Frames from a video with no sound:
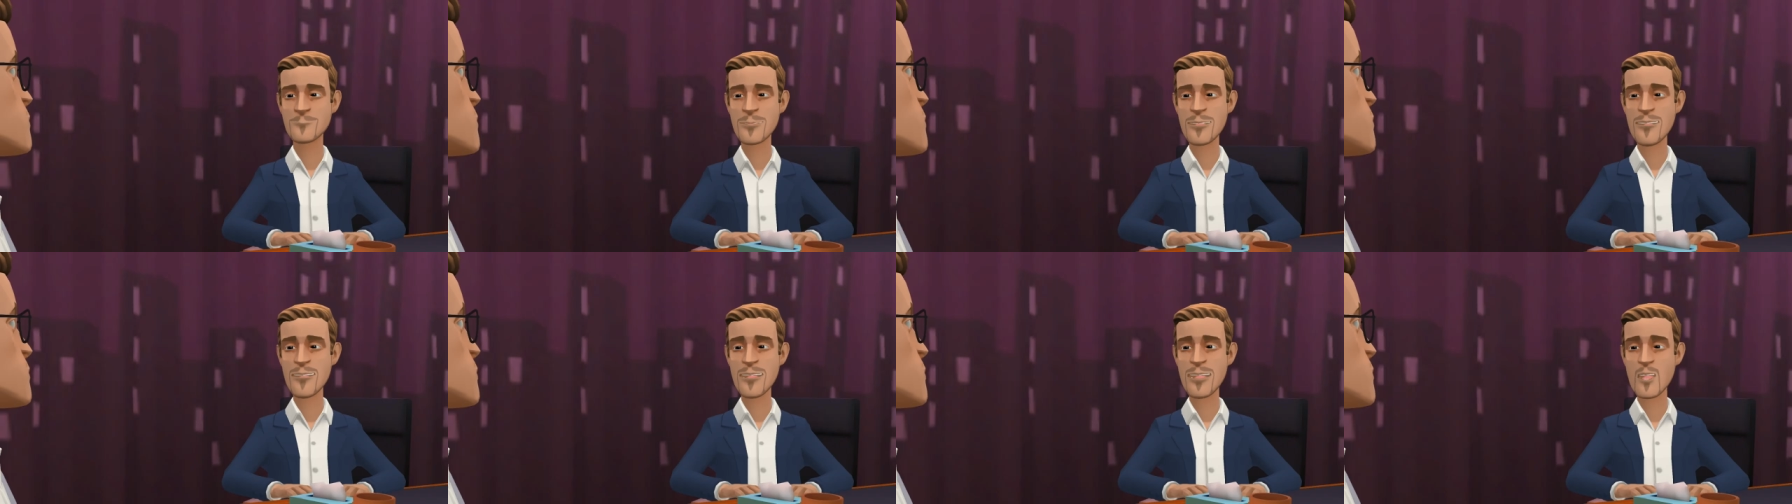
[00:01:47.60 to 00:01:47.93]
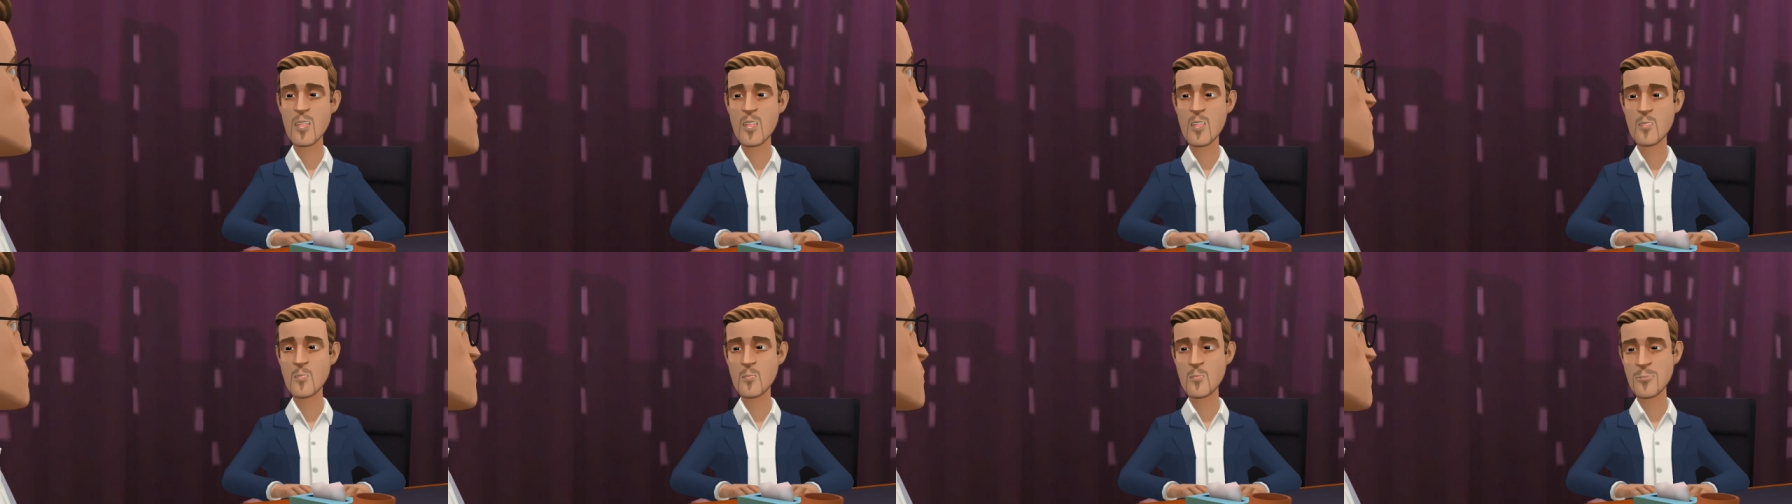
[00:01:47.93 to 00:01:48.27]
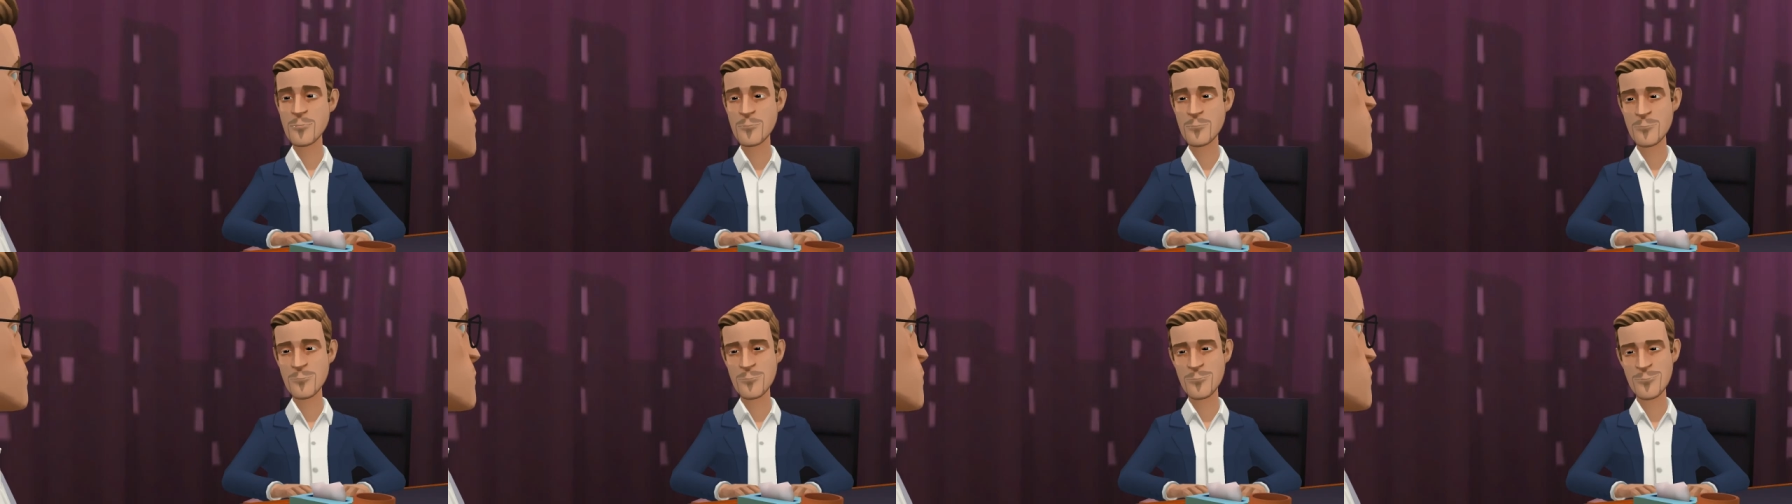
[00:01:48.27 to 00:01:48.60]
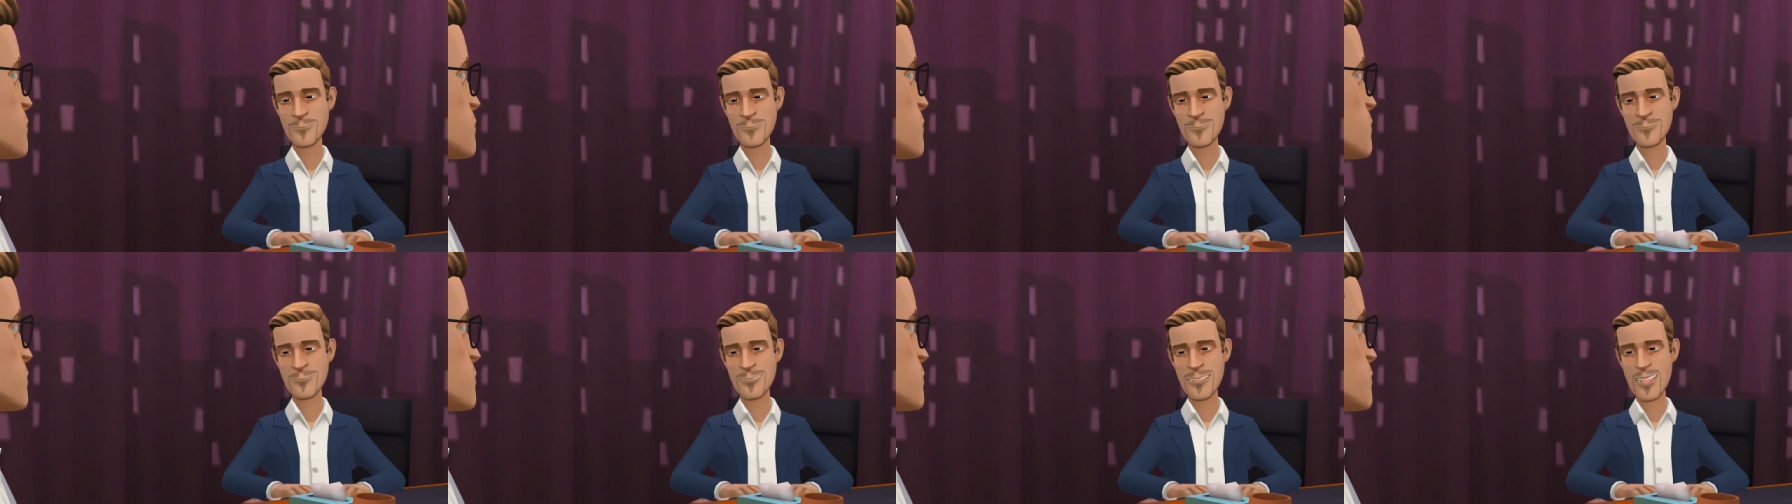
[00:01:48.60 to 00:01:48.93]
Of course.
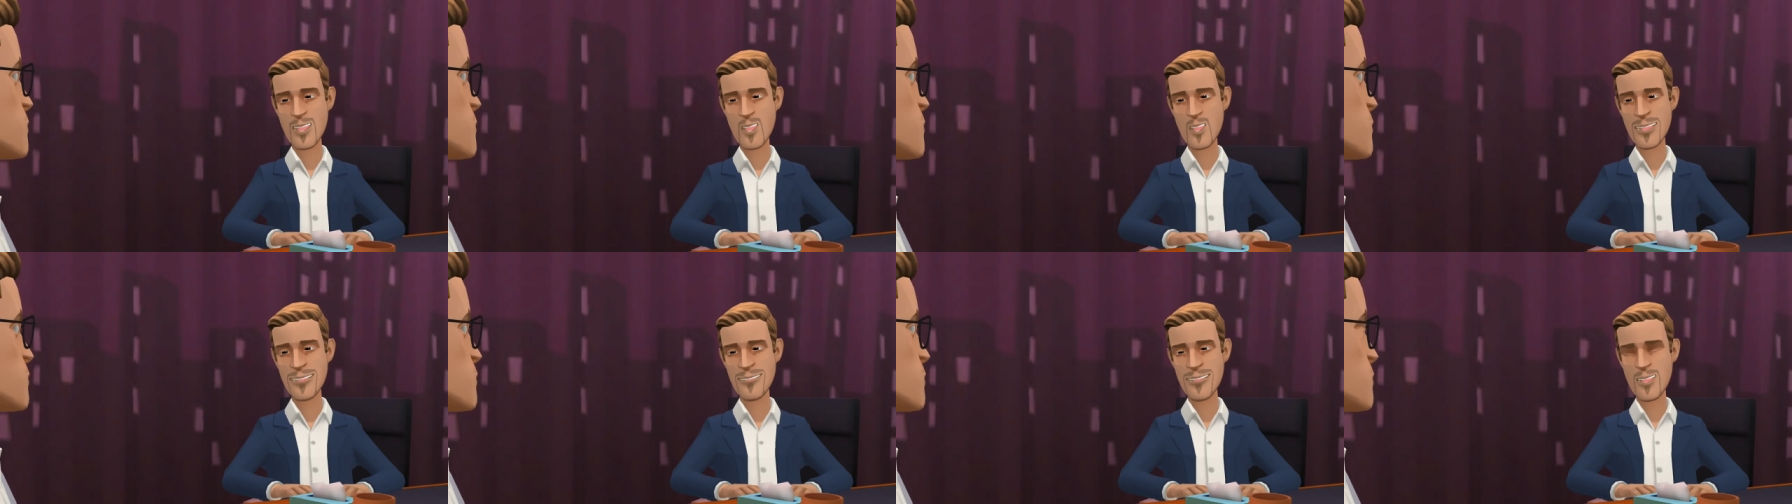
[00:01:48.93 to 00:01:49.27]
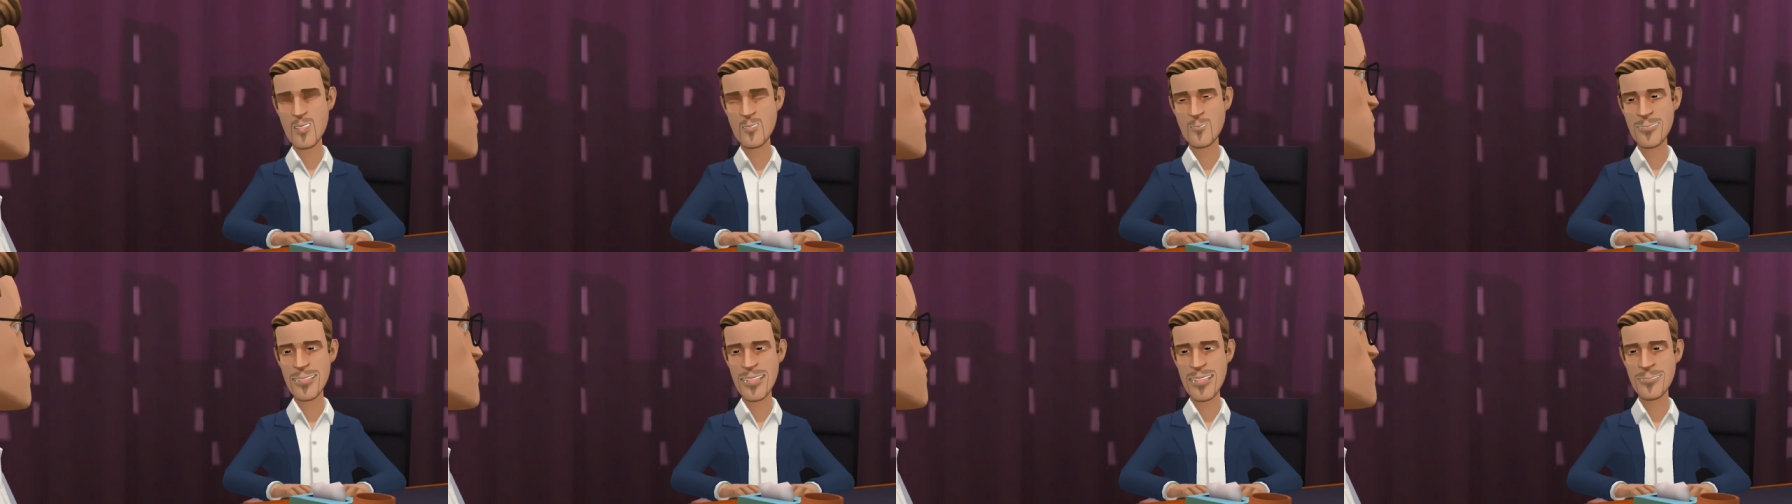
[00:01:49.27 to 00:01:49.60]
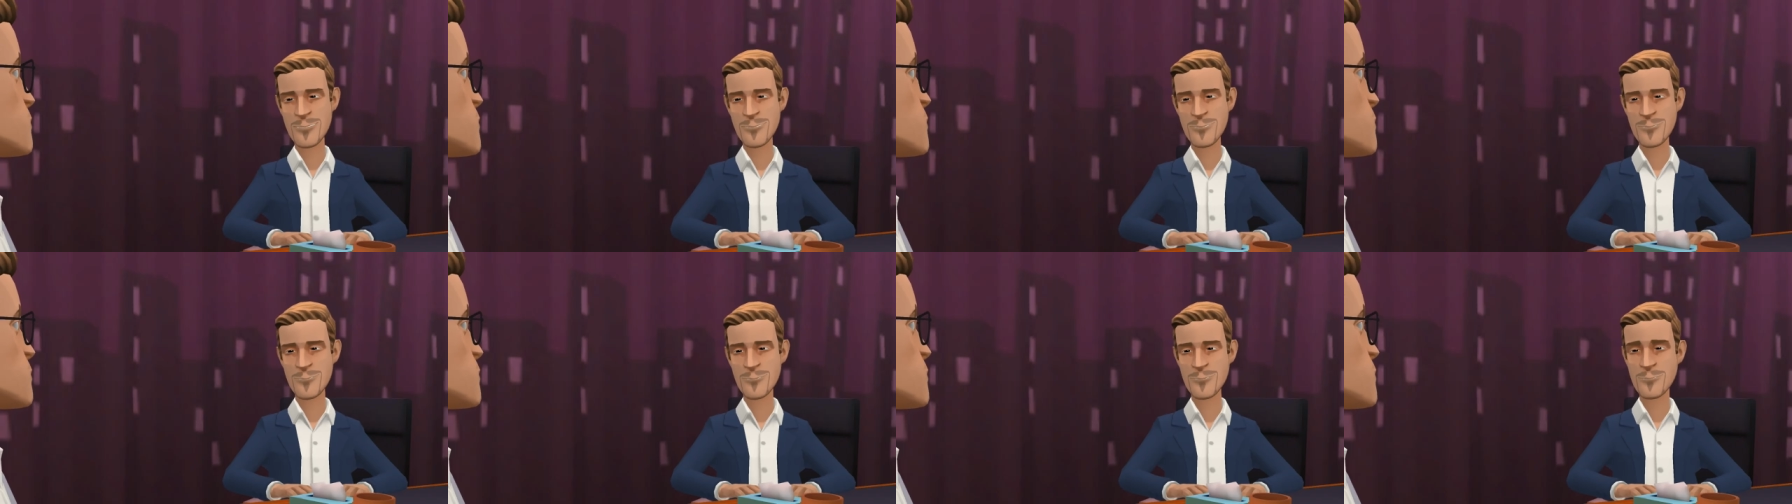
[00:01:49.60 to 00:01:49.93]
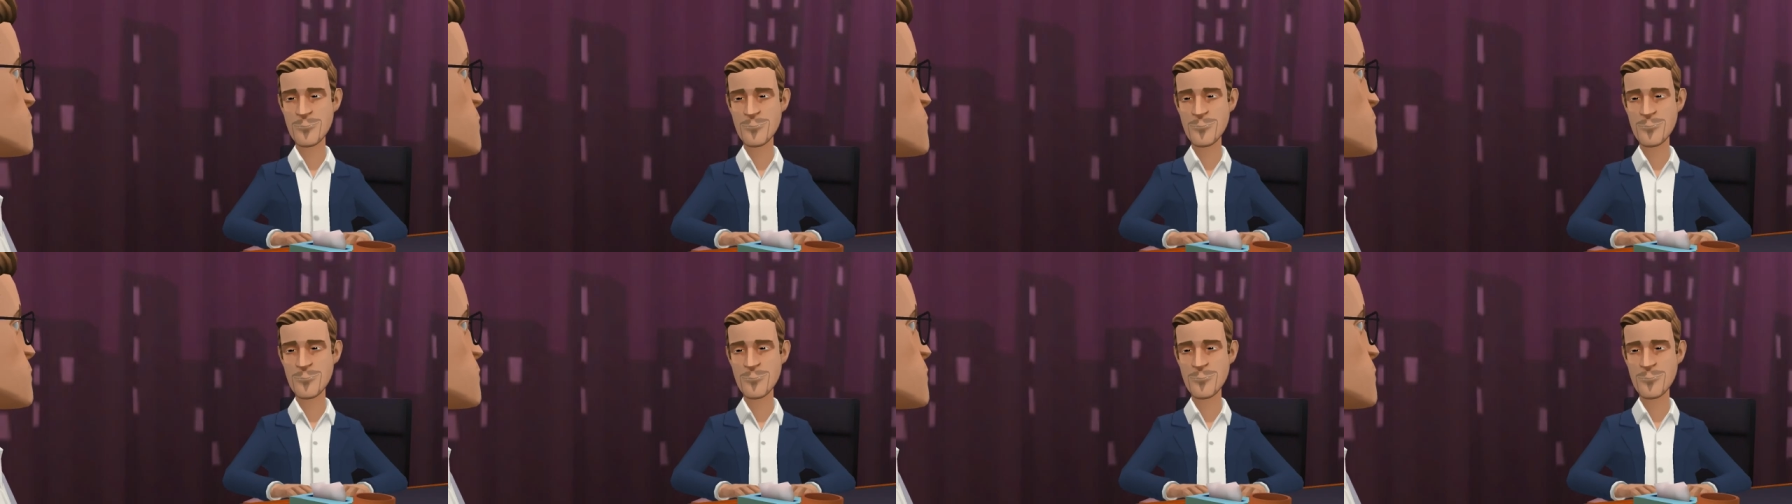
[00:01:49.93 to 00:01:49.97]
How have you been?